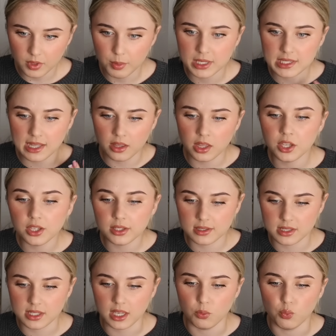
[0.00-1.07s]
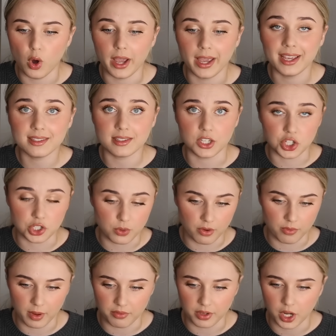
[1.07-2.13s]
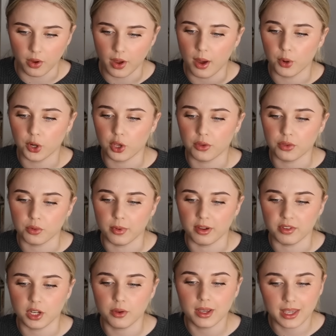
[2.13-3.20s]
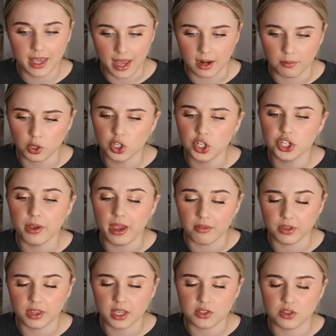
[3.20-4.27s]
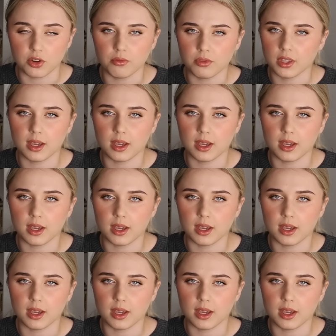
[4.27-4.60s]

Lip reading: because now that you can see what his issues were with my video, I want to go through my video again. I'm not going to show everything, so don't